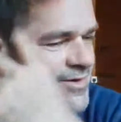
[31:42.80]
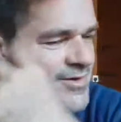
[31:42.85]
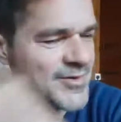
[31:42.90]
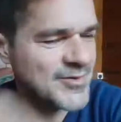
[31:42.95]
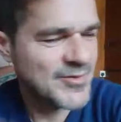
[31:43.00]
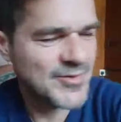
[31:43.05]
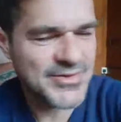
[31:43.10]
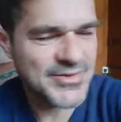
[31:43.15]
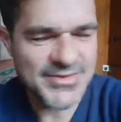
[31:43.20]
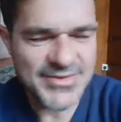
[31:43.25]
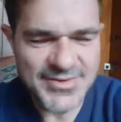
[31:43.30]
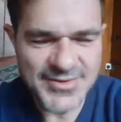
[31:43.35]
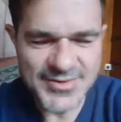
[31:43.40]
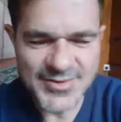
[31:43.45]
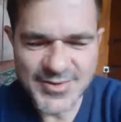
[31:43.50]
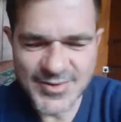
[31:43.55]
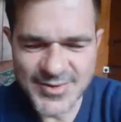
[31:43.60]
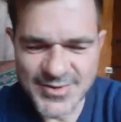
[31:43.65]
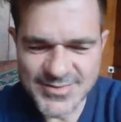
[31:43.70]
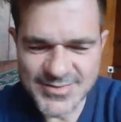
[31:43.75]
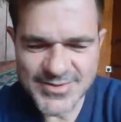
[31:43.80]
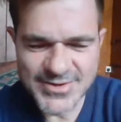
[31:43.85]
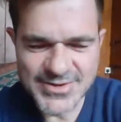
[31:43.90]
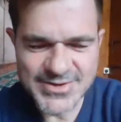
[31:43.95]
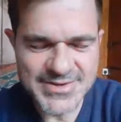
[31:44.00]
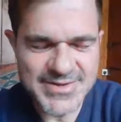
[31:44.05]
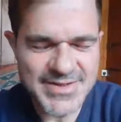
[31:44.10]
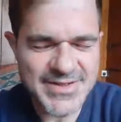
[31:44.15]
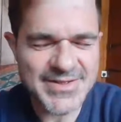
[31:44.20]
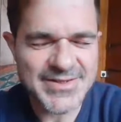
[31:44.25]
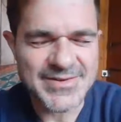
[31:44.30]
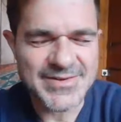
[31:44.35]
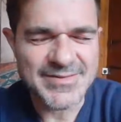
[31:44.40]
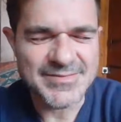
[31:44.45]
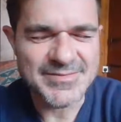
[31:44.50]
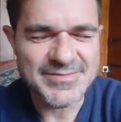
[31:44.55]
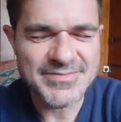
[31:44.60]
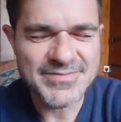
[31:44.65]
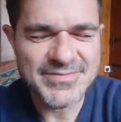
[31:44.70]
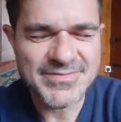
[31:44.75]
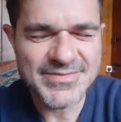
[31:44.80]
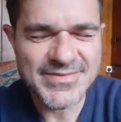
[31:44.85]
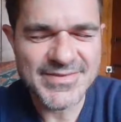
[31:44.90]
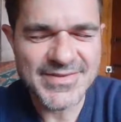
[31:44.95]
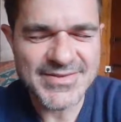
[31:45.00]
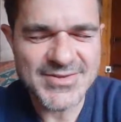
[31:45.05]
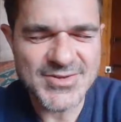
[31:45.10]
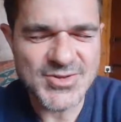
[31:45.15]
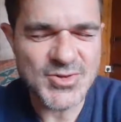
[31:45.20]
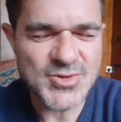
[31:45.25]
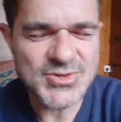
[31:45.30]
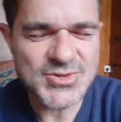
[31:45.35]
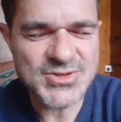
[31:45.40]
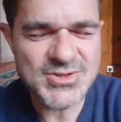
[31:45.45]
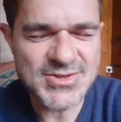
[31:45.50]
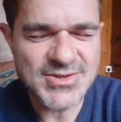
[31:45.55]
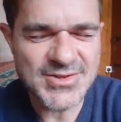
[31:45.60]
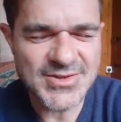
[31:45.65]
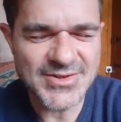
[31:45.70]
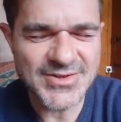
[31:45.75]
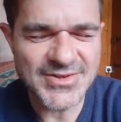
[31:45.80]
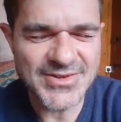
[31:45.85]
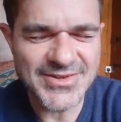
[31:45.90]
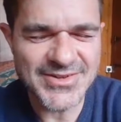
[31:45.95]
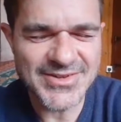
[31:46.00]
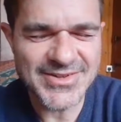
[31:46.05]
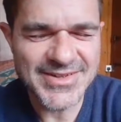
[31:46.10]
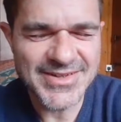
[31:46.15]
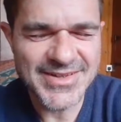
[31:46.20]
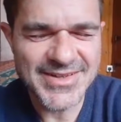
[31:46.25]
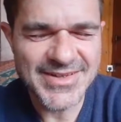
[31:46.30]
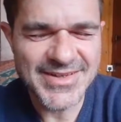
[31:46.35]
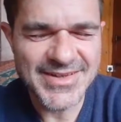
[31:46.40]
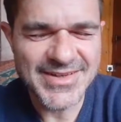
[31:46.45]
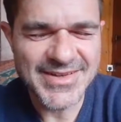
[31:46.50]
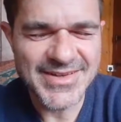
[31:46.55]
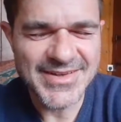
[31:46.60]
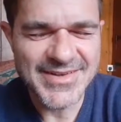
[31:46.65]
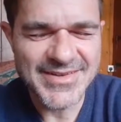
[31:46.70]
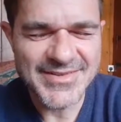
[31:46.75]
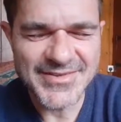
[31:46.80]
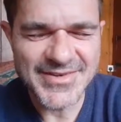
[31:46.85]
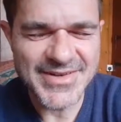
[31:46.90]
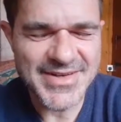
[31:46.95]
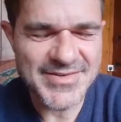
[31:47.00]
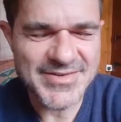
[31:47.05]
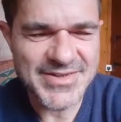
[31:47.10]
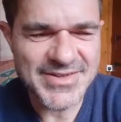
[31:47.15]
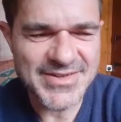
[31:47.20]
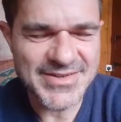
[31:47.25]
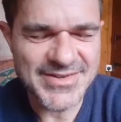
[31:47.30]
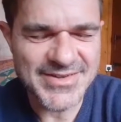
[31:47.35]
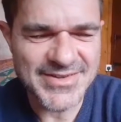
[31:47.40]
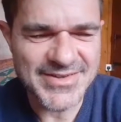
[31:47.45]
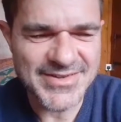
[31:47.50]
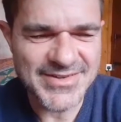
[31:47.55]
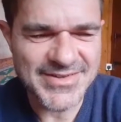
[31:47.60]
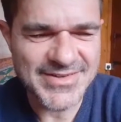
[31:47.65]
what is it you call it, Mon? Juice or whatever, it'll